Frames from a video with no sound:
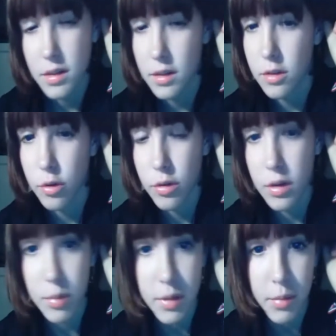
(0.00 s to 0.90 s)
They're a little
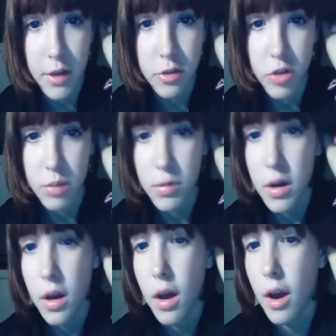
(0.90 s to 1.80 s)
bit mainstream.
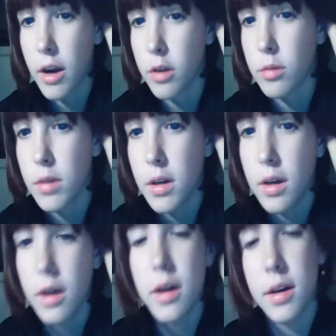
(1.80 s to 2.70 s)
I don't
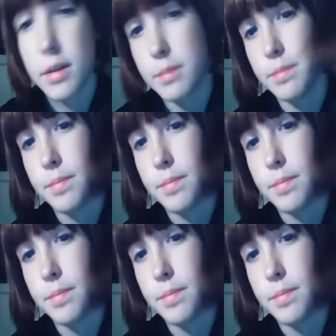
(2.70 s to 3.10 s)
know.